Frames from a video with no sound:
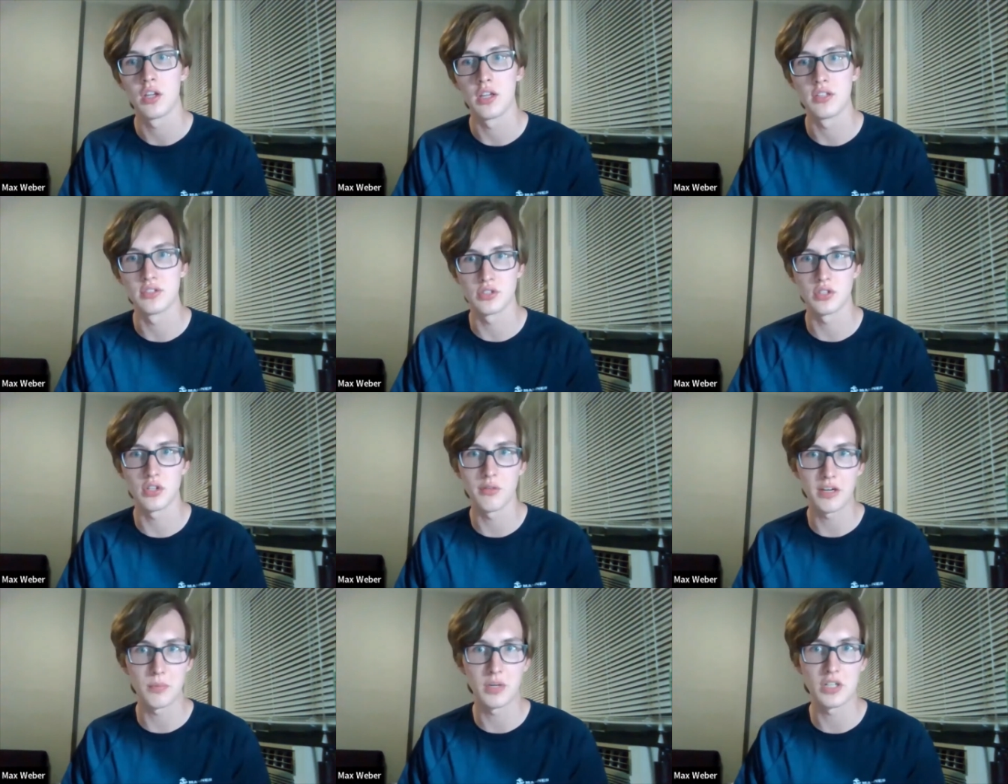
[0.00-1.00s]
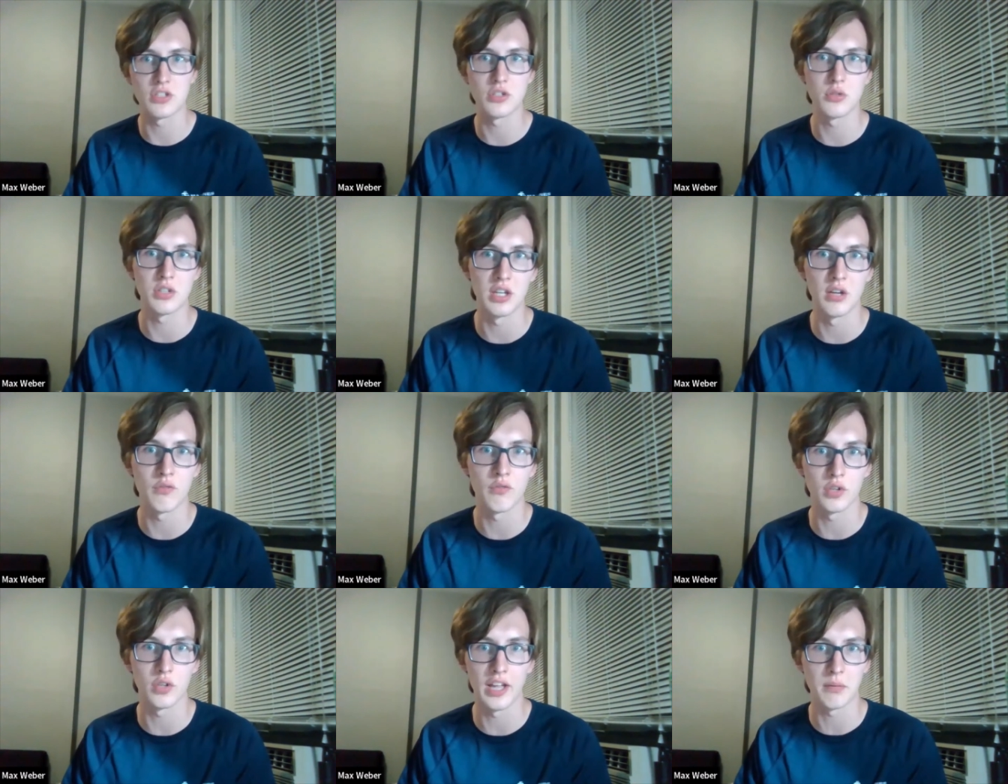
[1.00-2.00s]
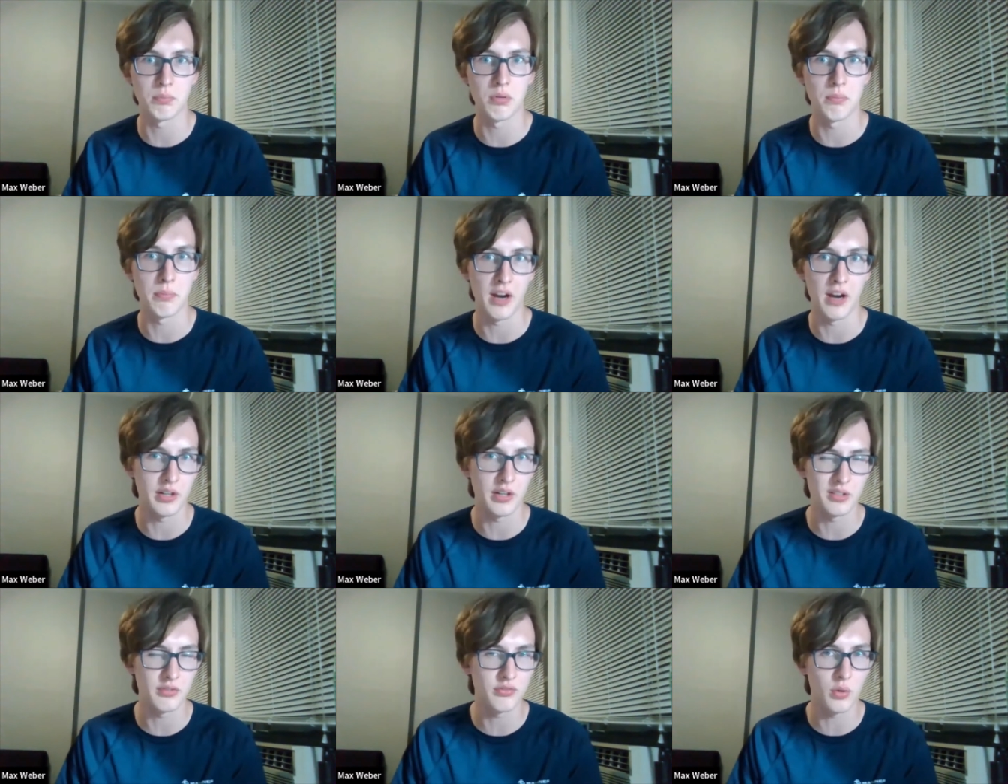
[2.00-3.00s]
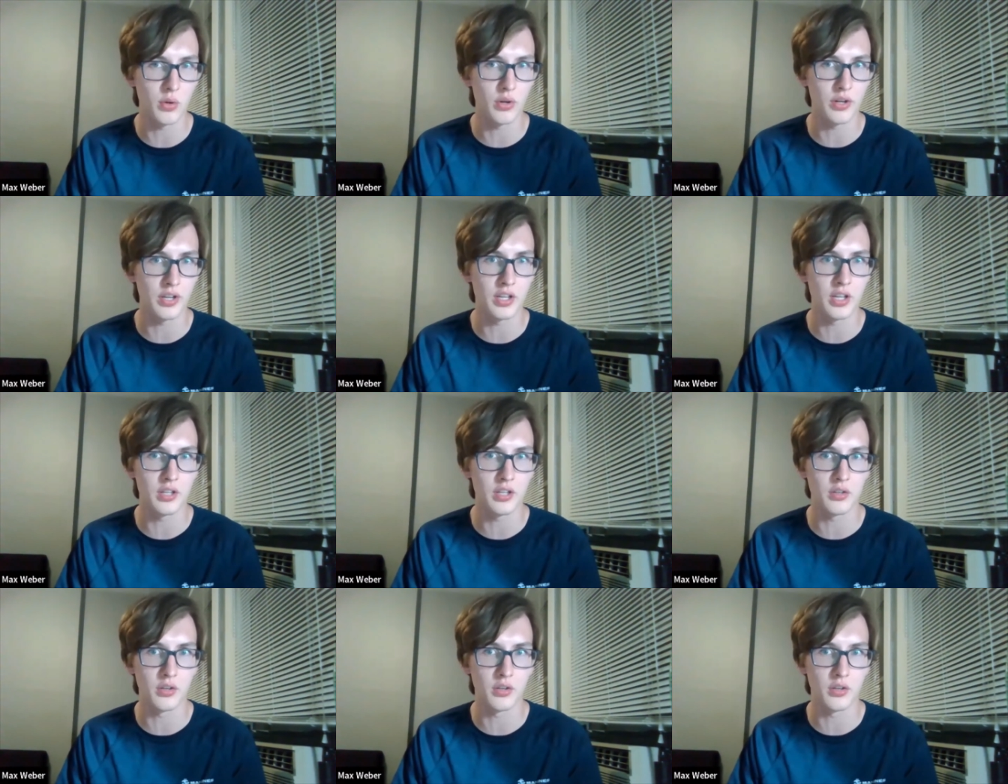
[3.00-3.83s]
is there certain recommendations you give for like preparing for it?